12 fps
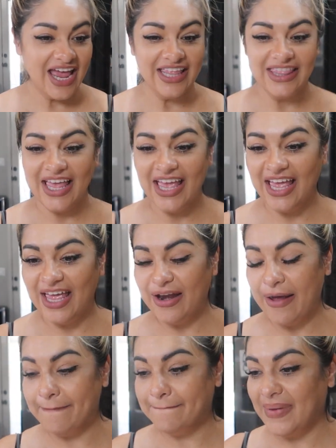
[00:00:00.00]
And
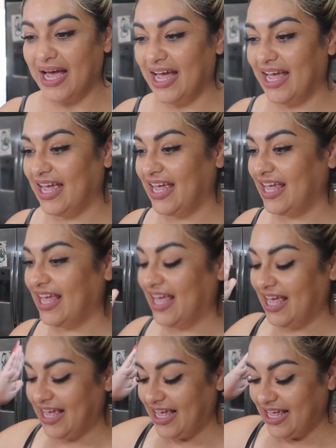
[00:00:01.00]
then my
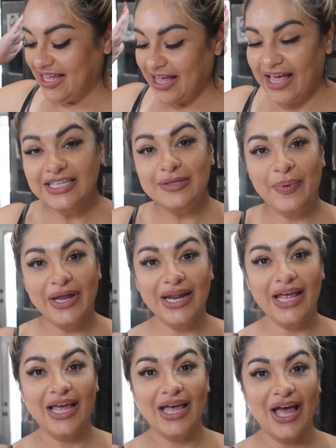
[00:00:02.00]
husband
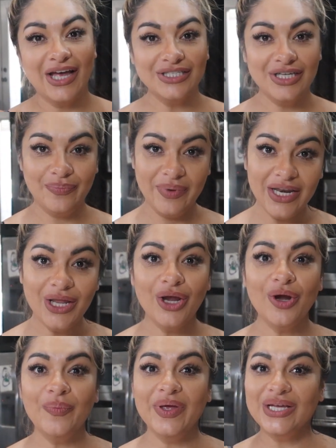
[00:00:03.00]
hasn't been
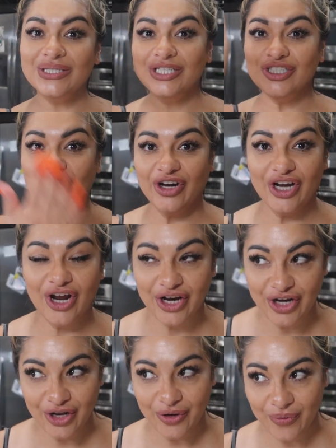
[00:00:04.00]
here because he's starting a
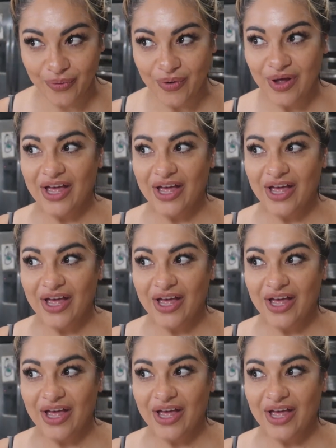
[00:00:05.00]
new